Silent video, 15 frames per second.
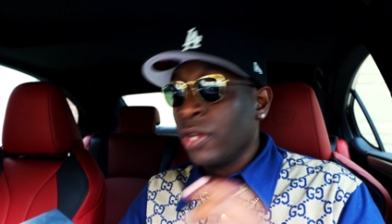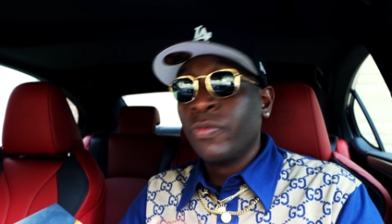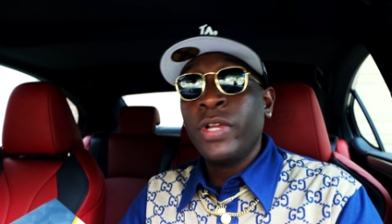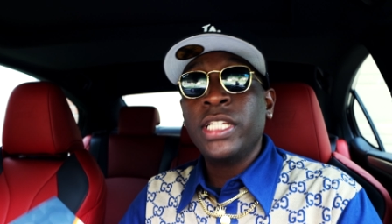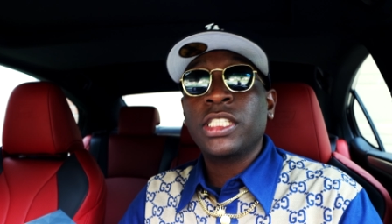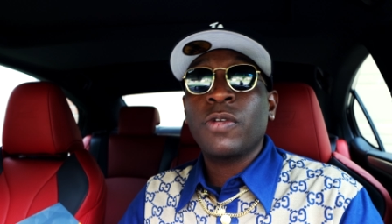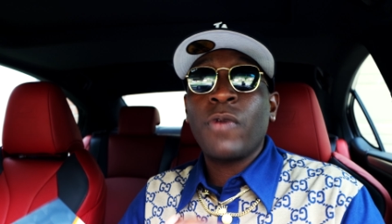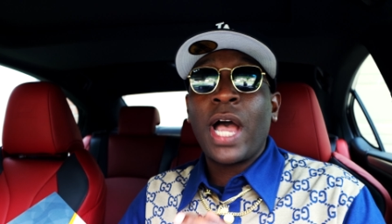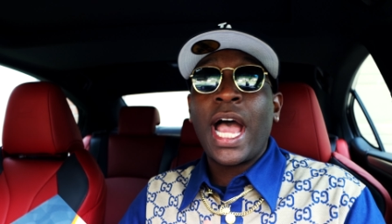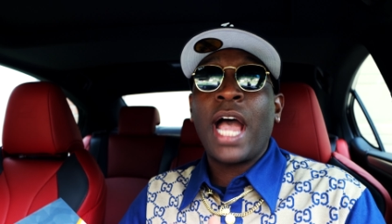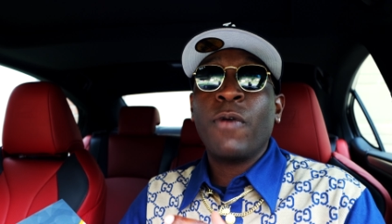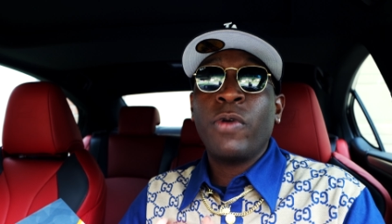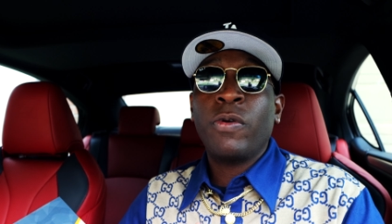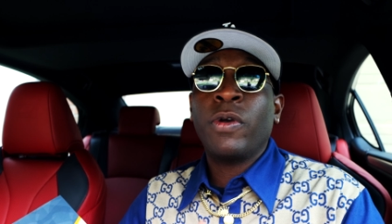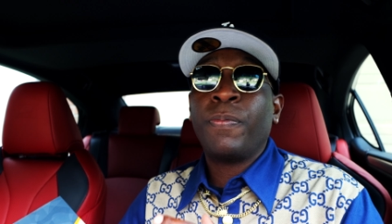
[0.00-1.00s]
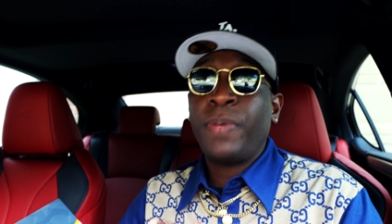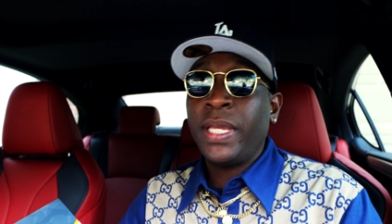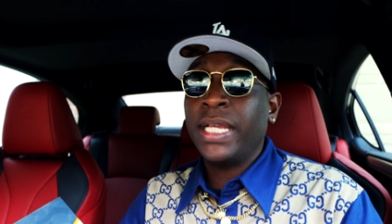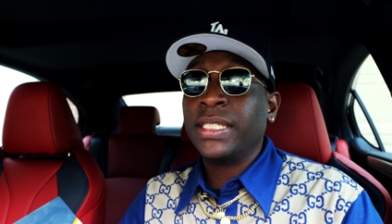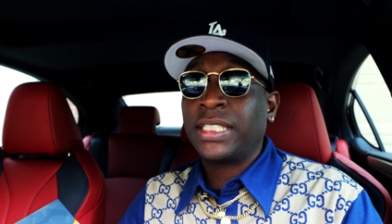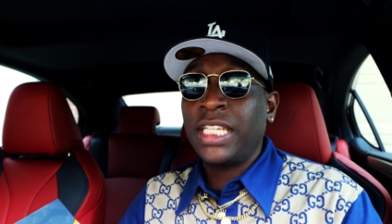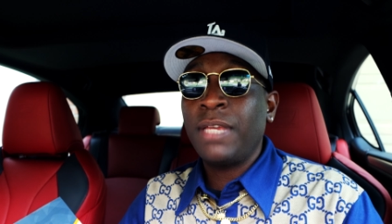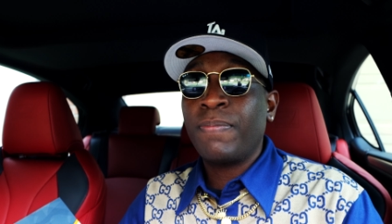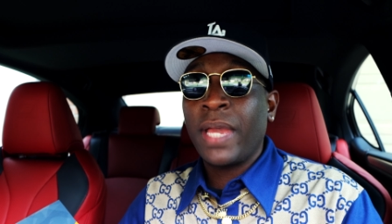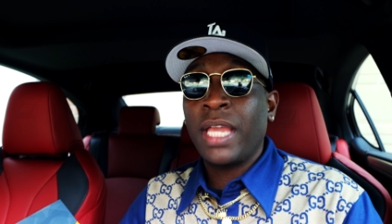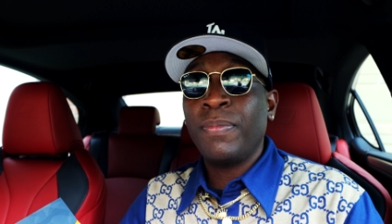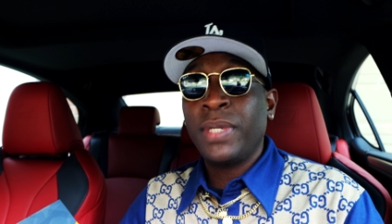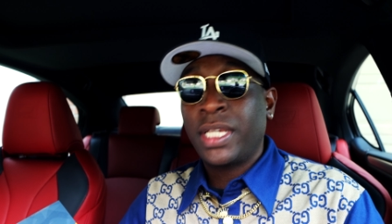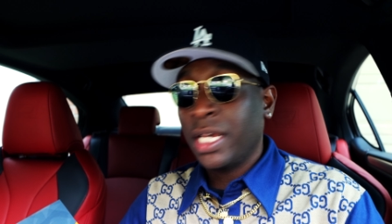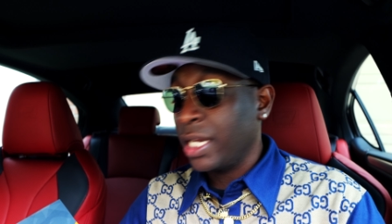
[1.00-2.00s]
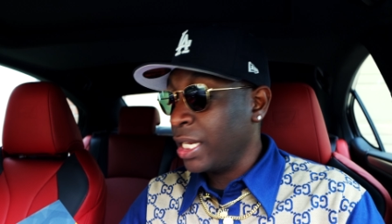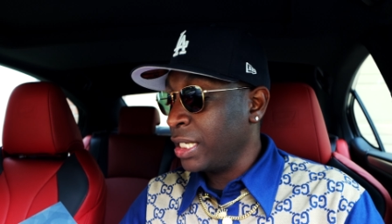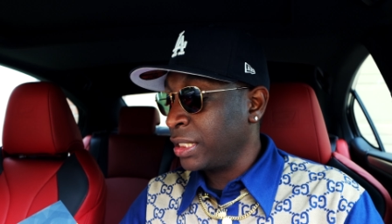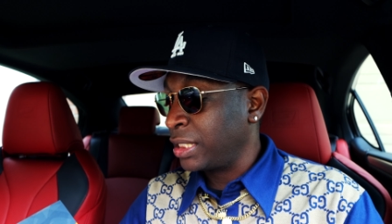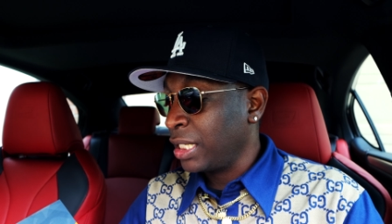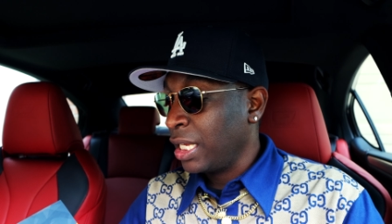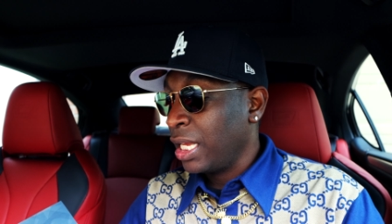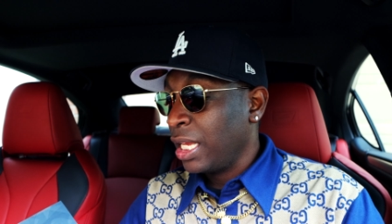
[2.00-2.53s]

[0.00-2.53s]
the reason why I went with PNC Bank because